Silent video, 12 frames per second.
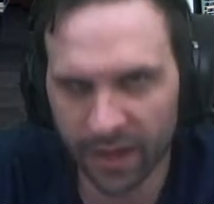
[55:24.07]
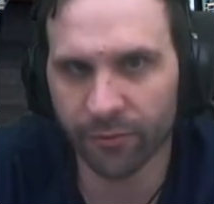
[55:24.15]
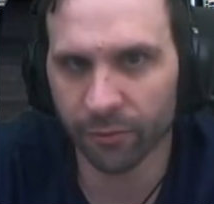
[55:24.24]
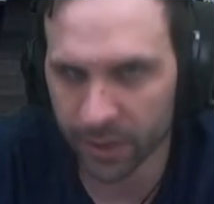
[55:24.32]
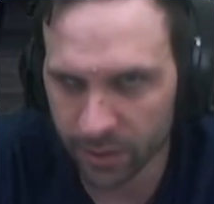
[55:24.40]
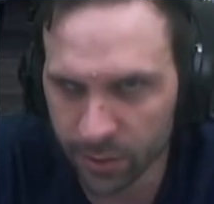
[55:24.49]
I've
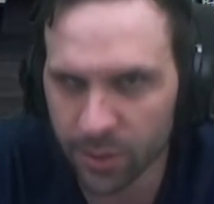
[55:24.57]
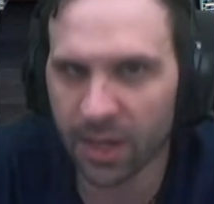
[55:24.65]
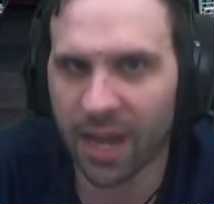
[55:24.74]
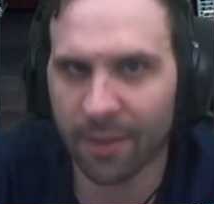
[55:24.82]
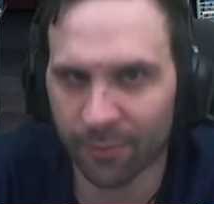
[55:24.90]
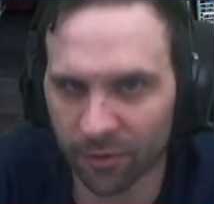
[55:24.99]
reused
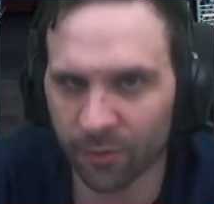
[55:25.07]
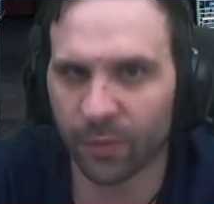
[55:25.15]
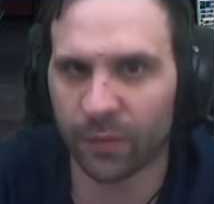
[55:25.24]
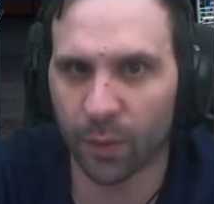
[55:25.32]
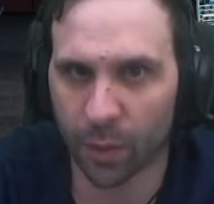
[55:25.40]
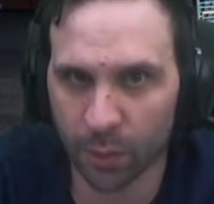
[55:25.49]
capsules
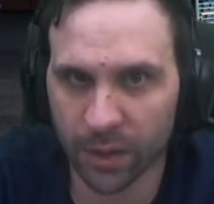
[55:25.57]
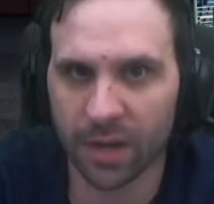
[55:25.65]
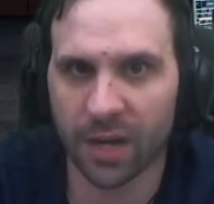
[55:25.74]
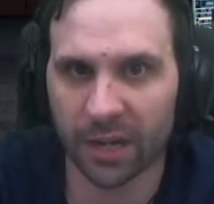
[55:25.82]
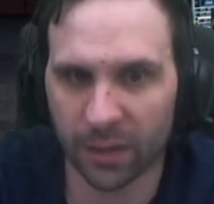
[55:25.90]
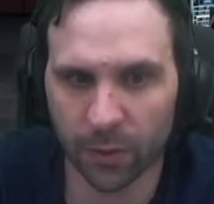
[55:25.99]
before with
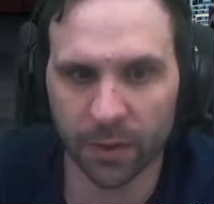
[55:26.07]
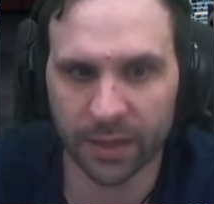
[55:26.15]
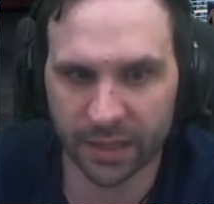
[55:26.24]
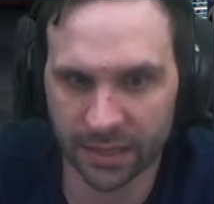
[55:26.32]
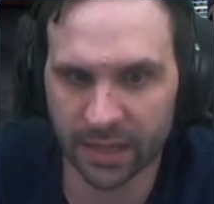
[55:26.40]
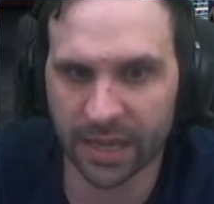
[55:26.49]
Condor.
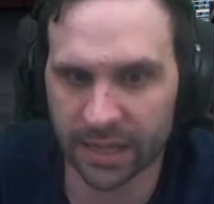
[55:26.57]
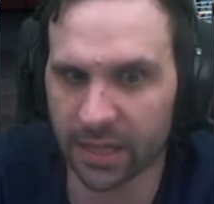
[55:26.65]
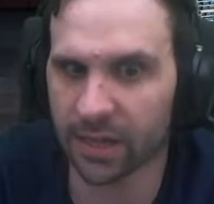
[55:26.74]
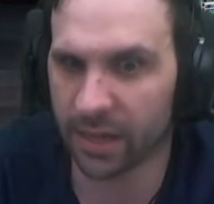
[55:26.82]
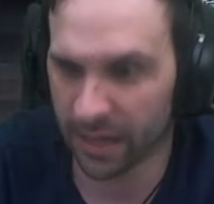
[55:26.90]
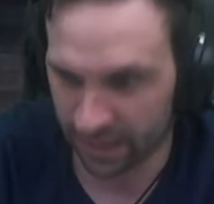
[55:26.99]
It it
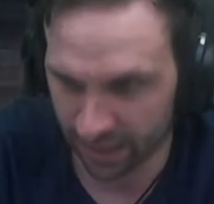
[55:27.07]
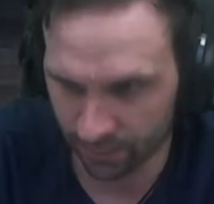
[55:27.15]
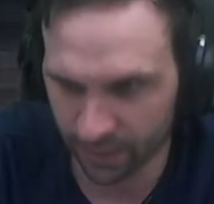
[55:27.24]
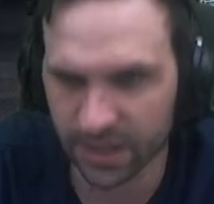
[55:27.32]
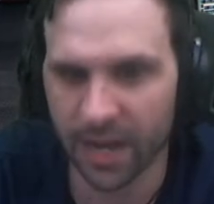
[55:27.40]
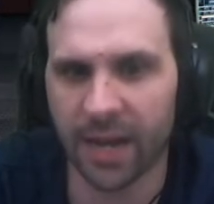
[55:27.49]
can, it can
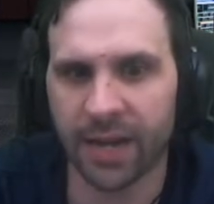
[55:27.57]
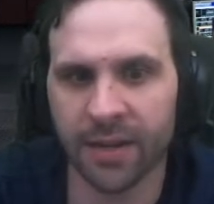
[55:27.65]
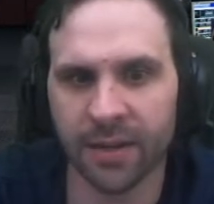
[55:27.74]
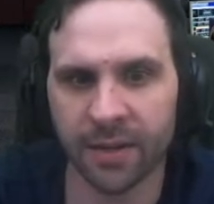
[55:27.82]
be done.